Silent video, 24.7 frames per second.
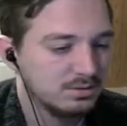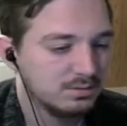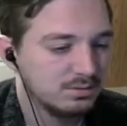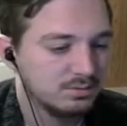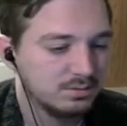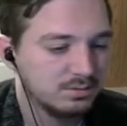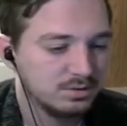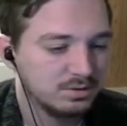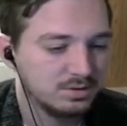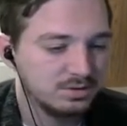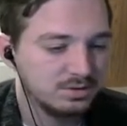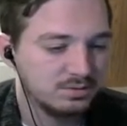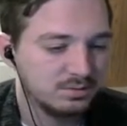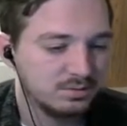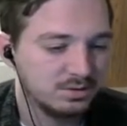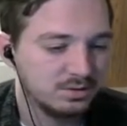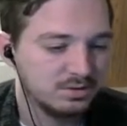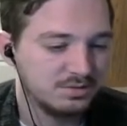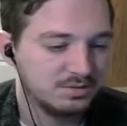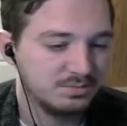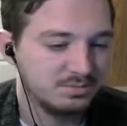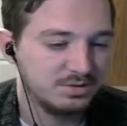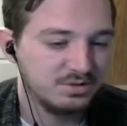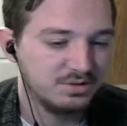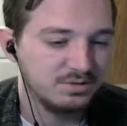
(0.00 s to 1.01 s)
what you ought
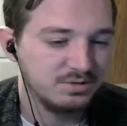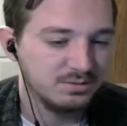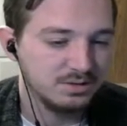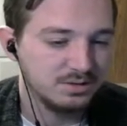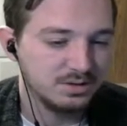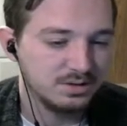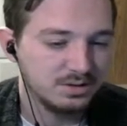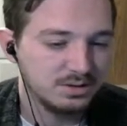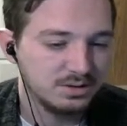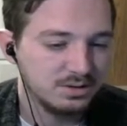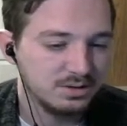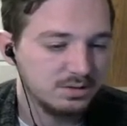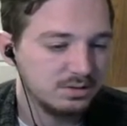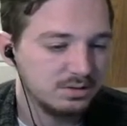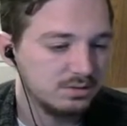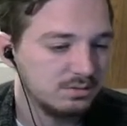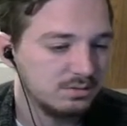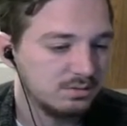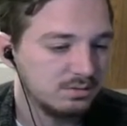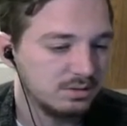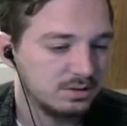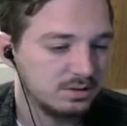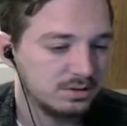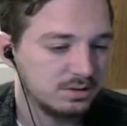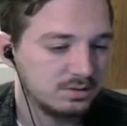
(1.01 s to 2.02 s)
to be doing, you
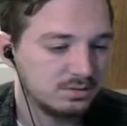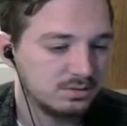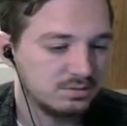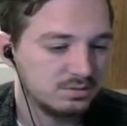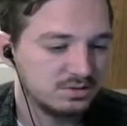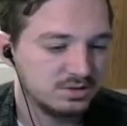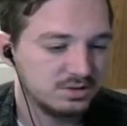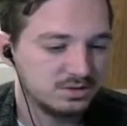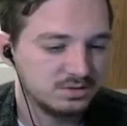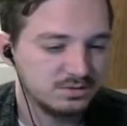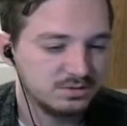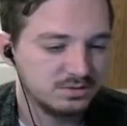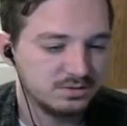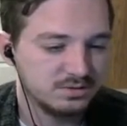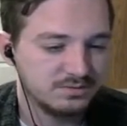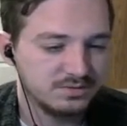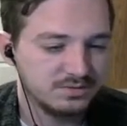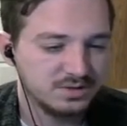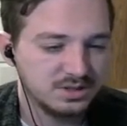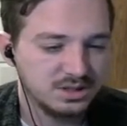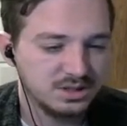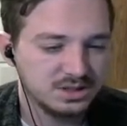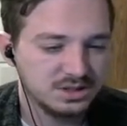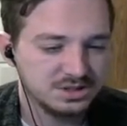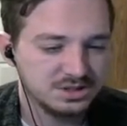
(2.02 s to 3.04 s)
ought to go talk to our friend
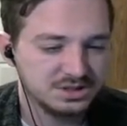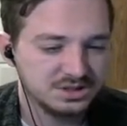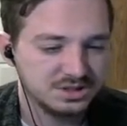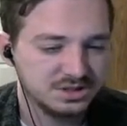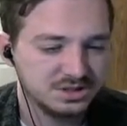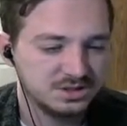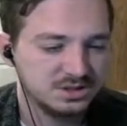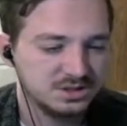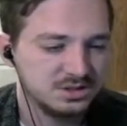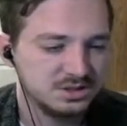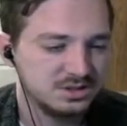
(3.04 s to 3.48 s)
Ashei.